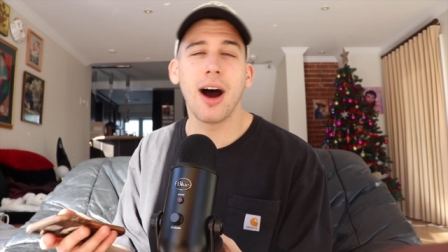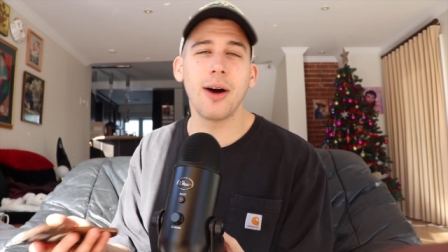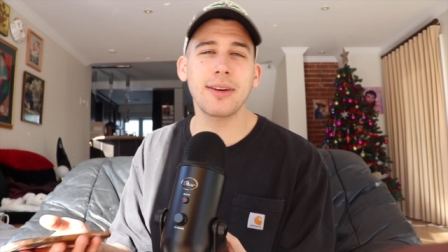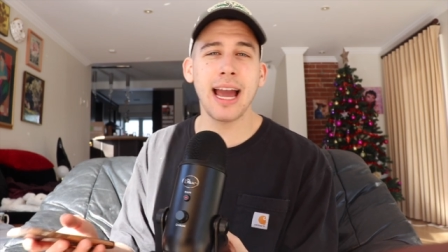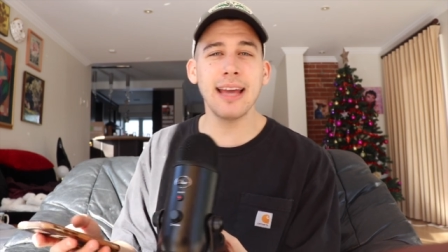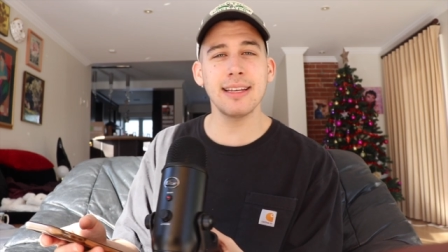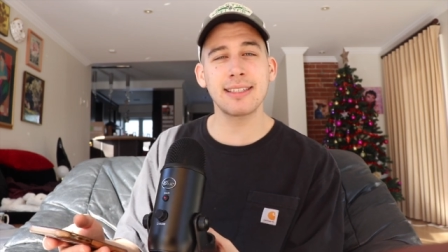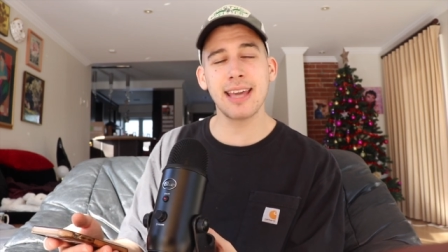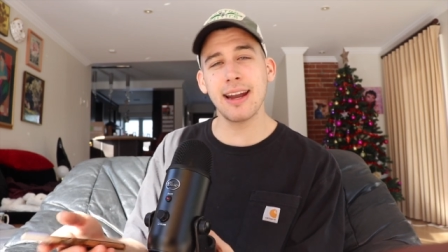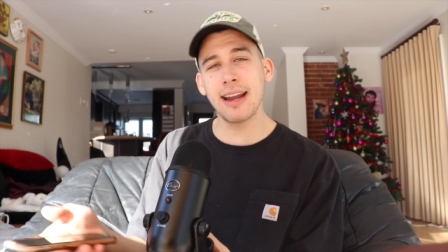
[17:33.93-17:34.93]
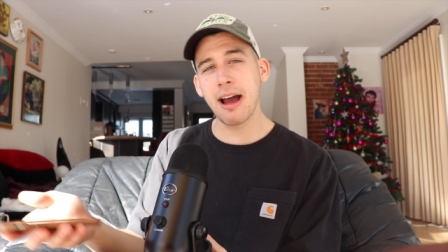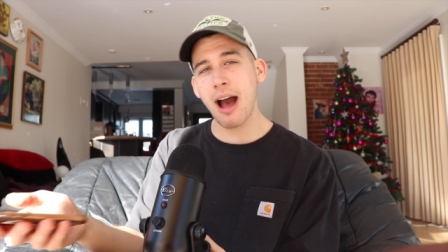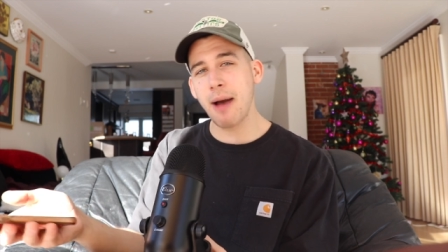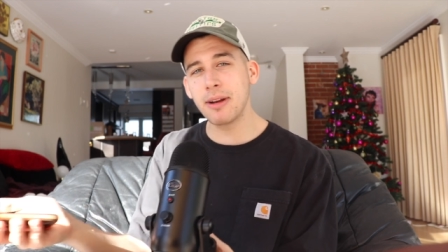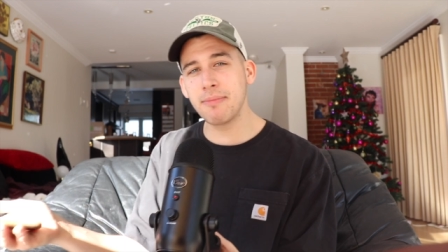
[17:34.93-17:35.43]
Okay, let's get it
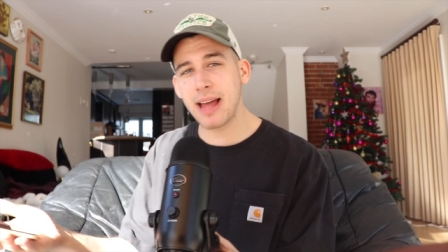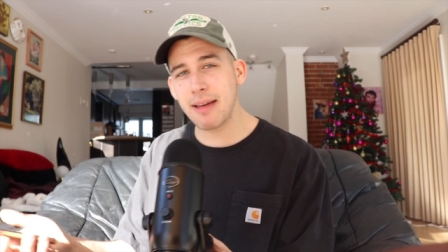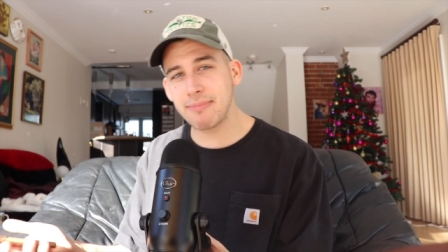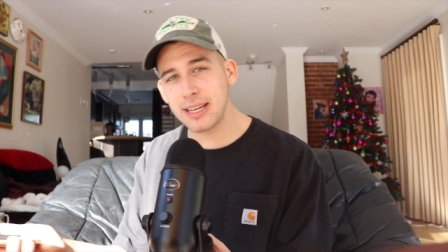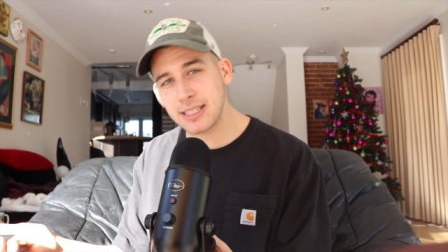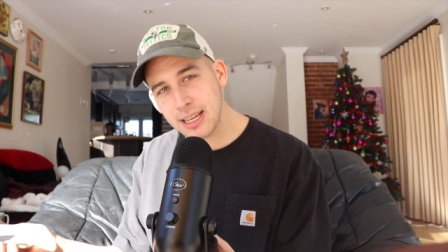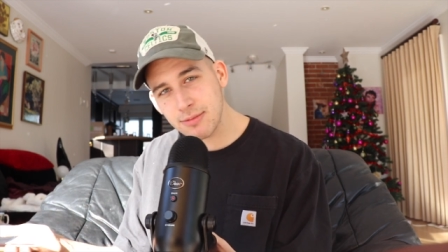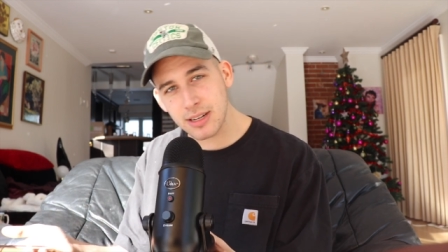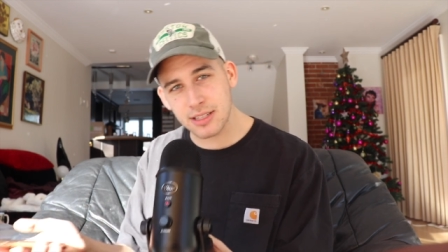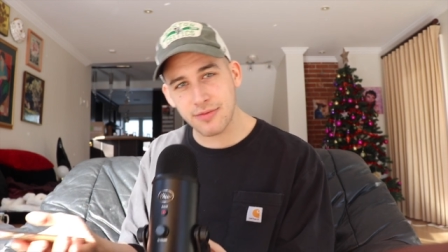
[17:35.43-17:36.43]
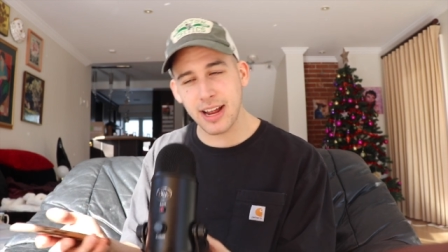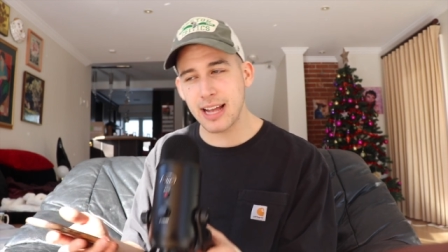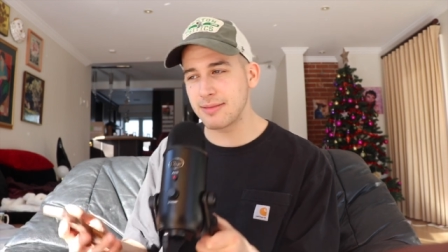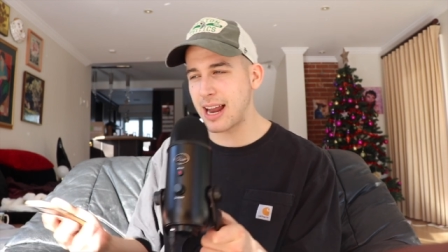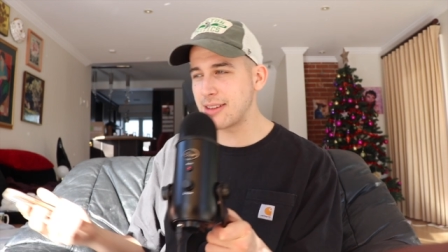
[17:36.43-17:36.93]
now. I'm with a bad bitch. He with his
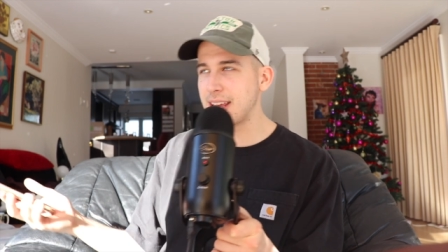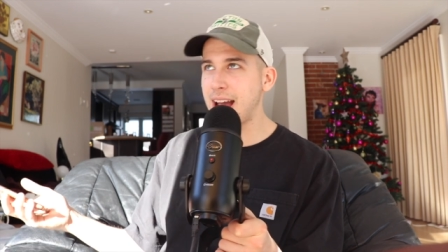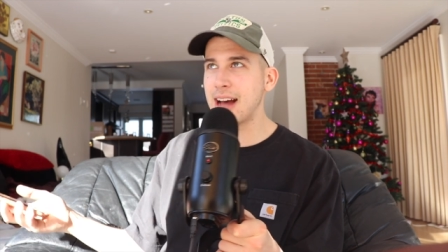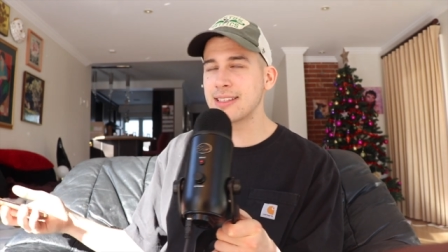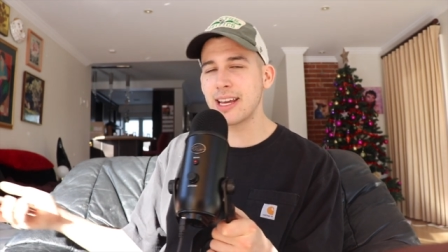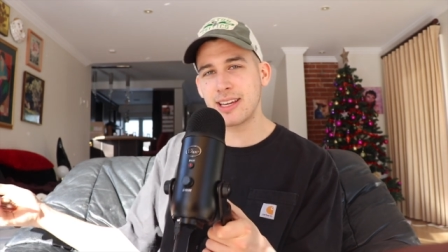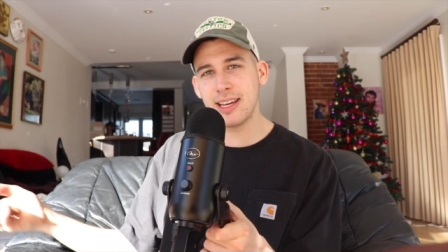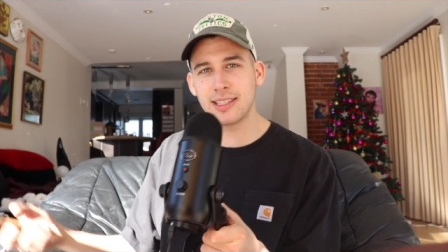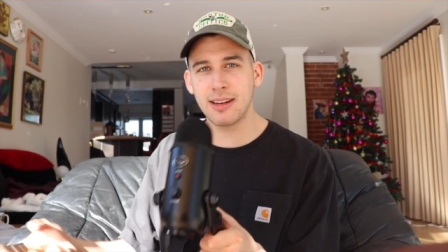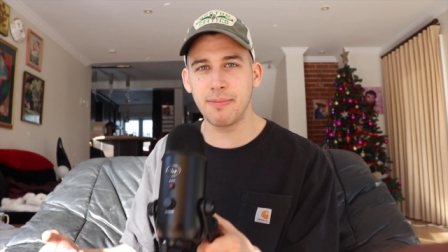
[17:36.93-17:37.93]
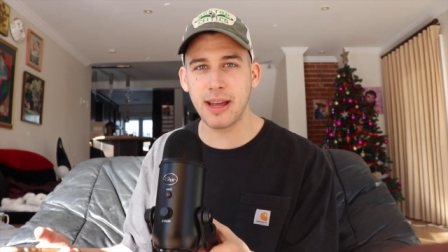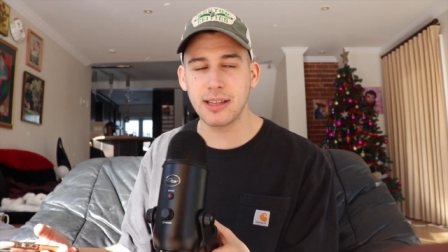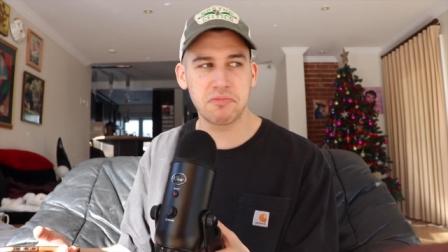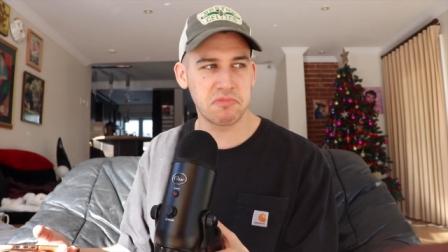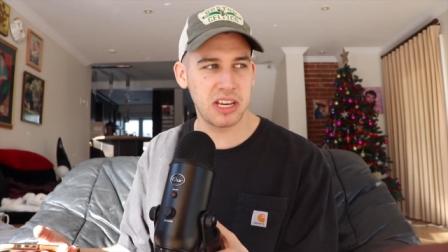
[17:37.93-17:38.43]
friends. I'm gonna say I say keys to the
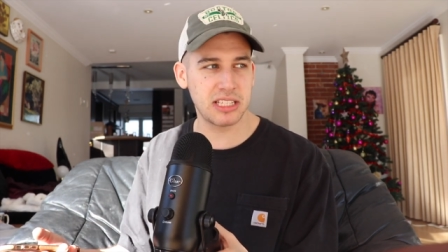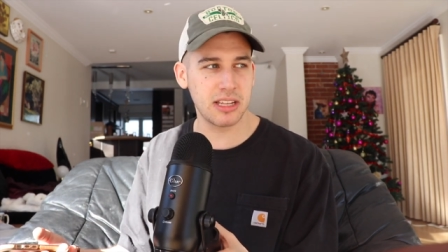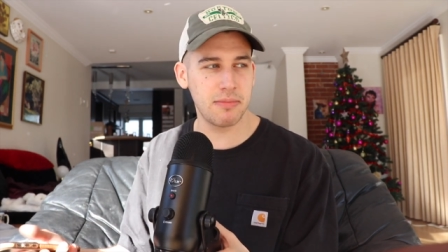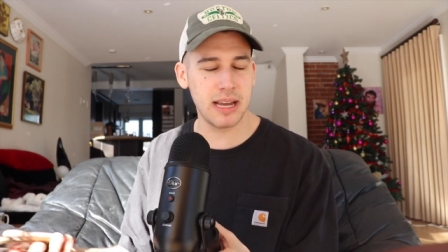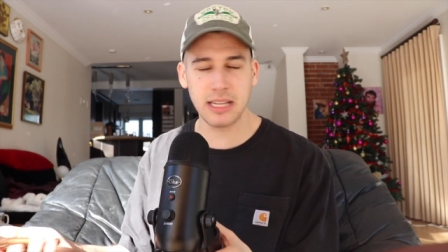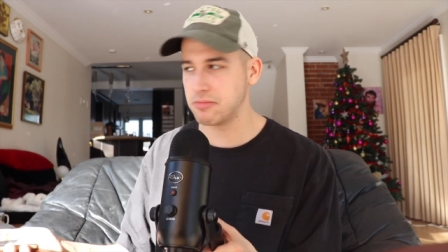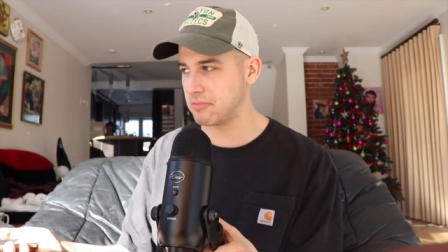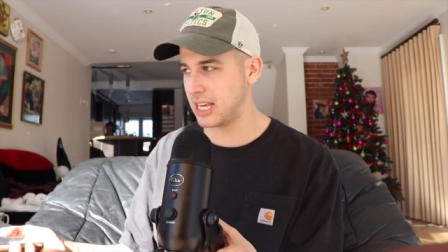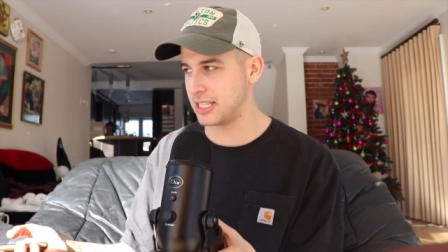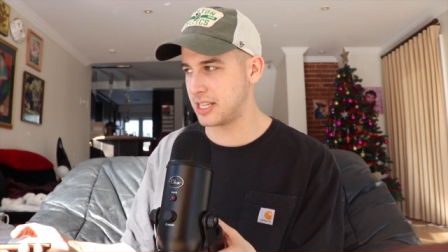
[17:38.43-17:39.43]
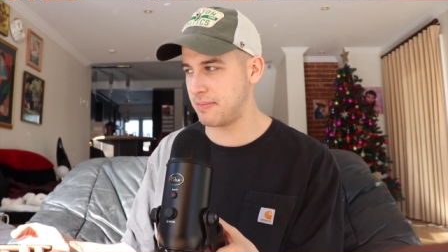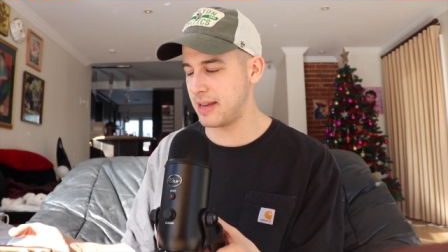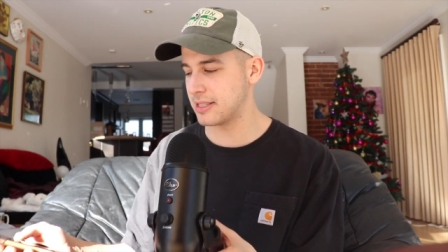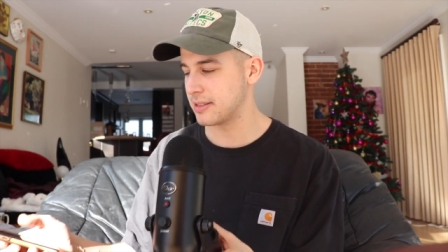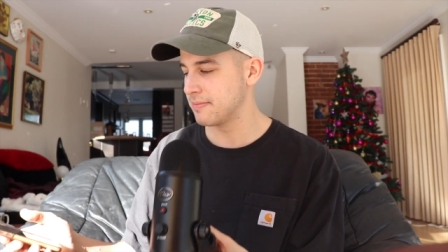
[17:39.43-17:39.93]
bins, keys to the bins, keys to the bins.